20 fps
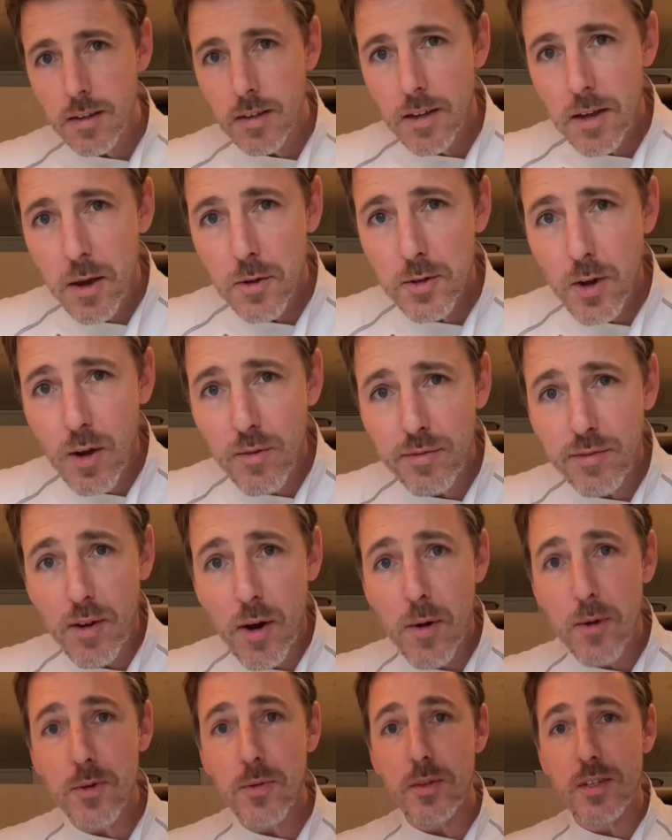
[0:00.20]
How's it going,
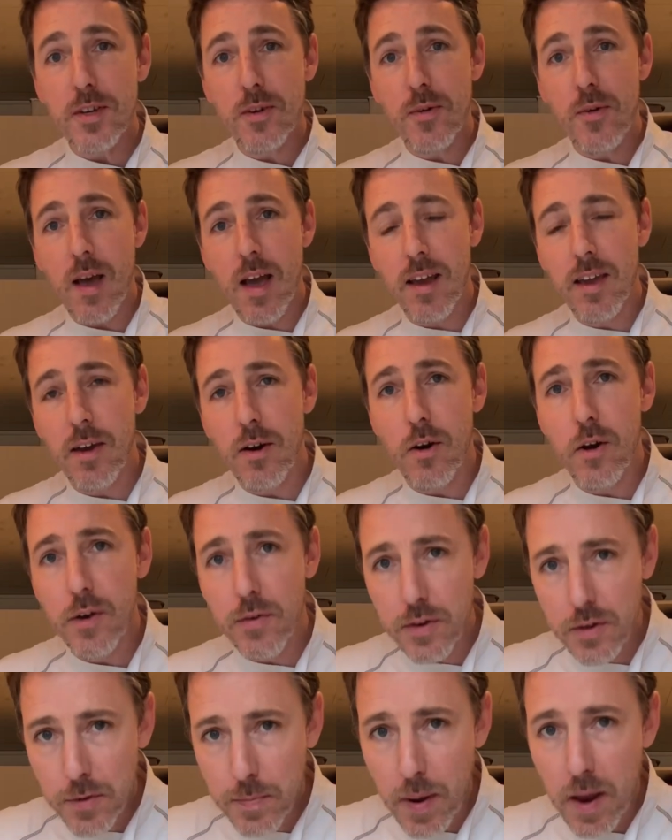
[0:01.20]
folks? What's the crack?
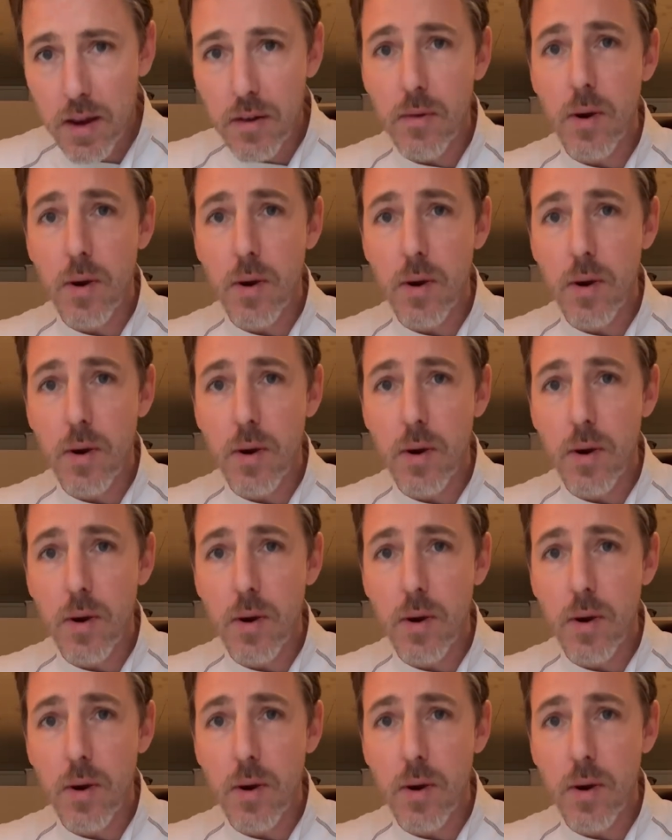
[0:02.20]
Irish baker